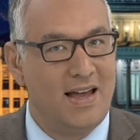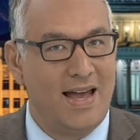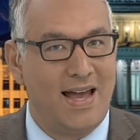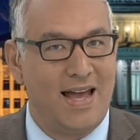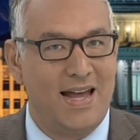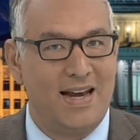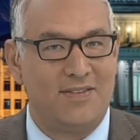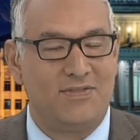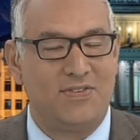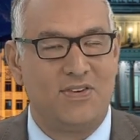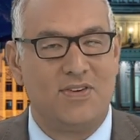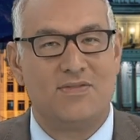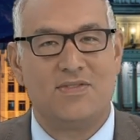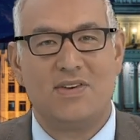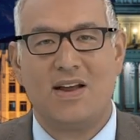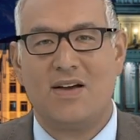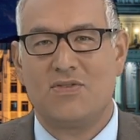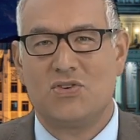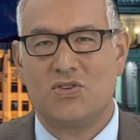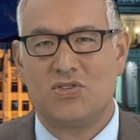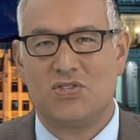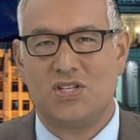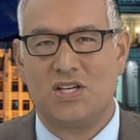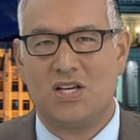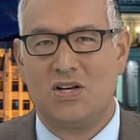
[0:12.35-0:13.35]
And if you've
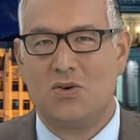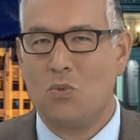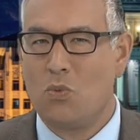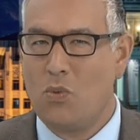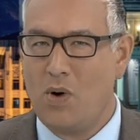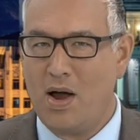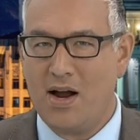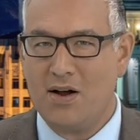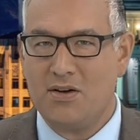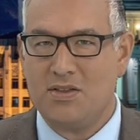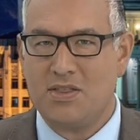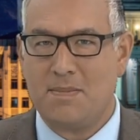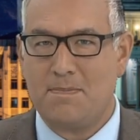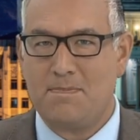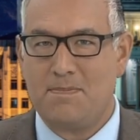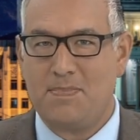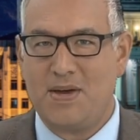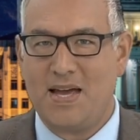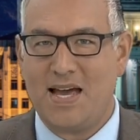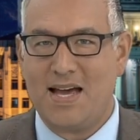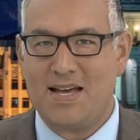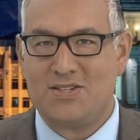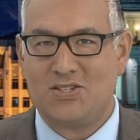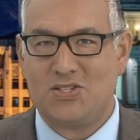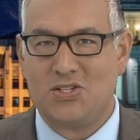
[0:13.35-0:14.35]
never seen where the
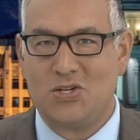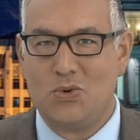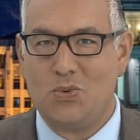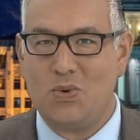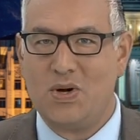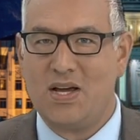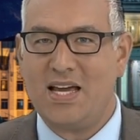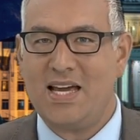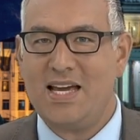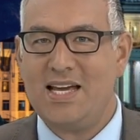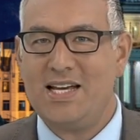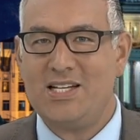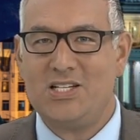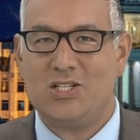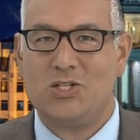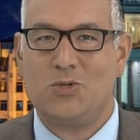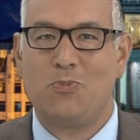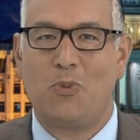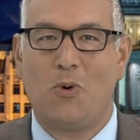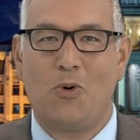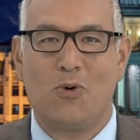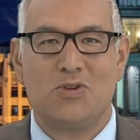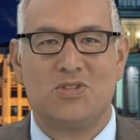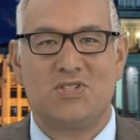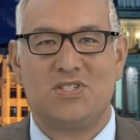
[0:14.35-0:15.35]
BSU
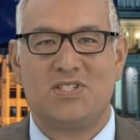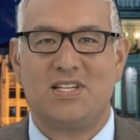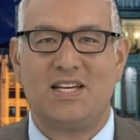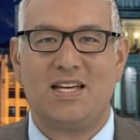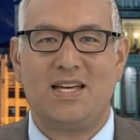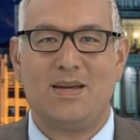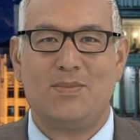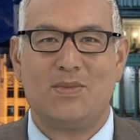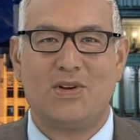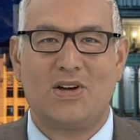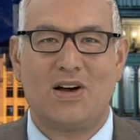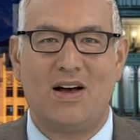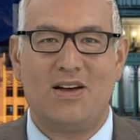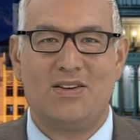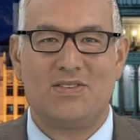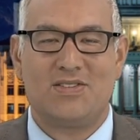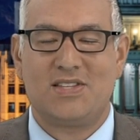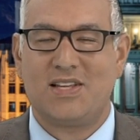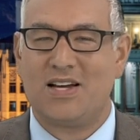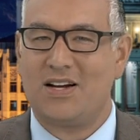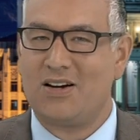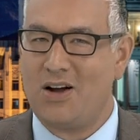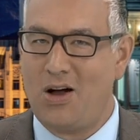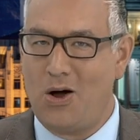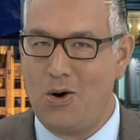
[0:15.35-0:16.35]
esports team calls
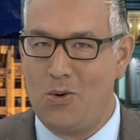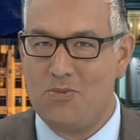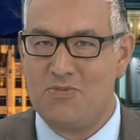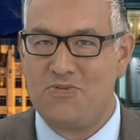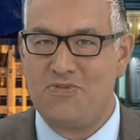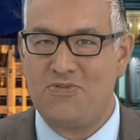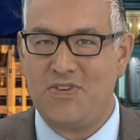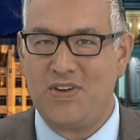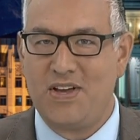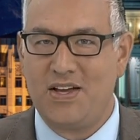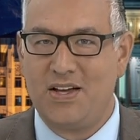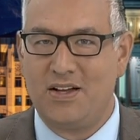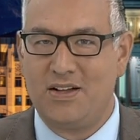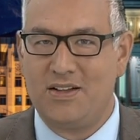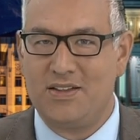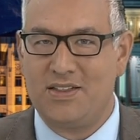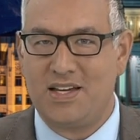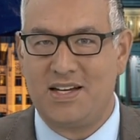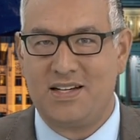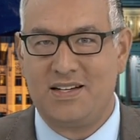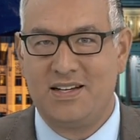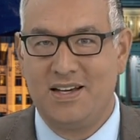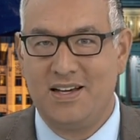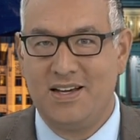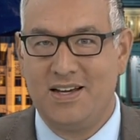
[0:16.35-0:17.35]
their home field,
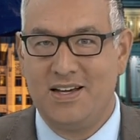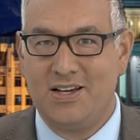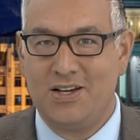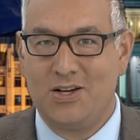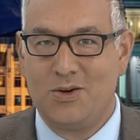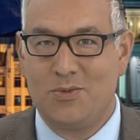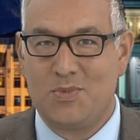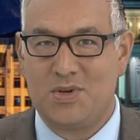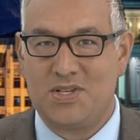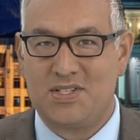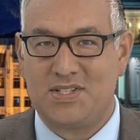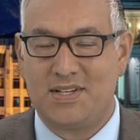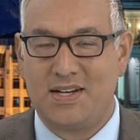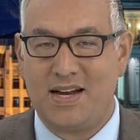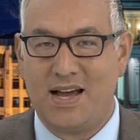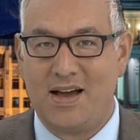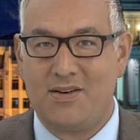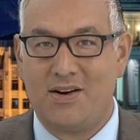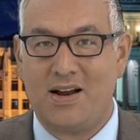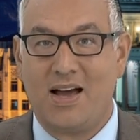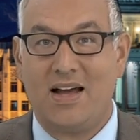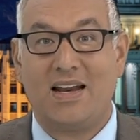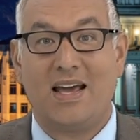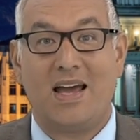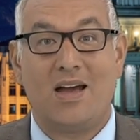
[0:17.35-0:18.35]
then you're missing
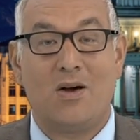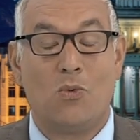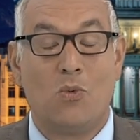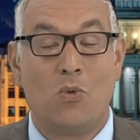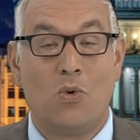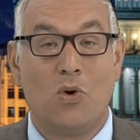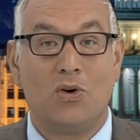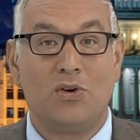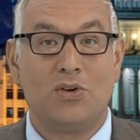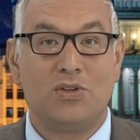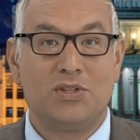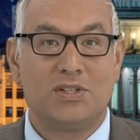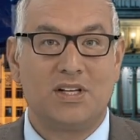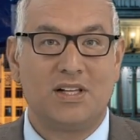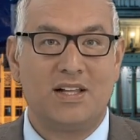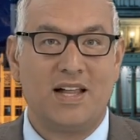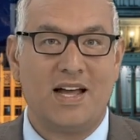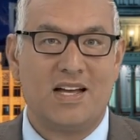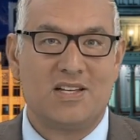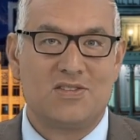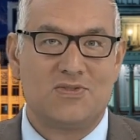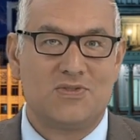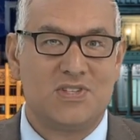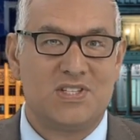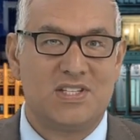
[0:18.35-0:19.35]
out on a world
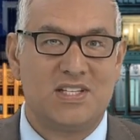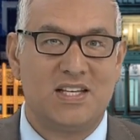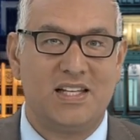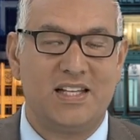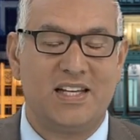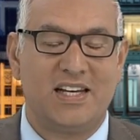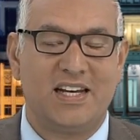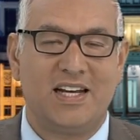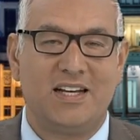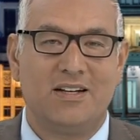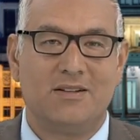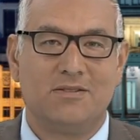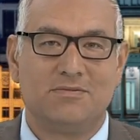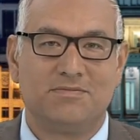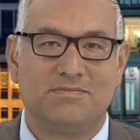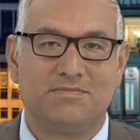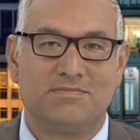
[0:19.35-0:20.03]
class facility.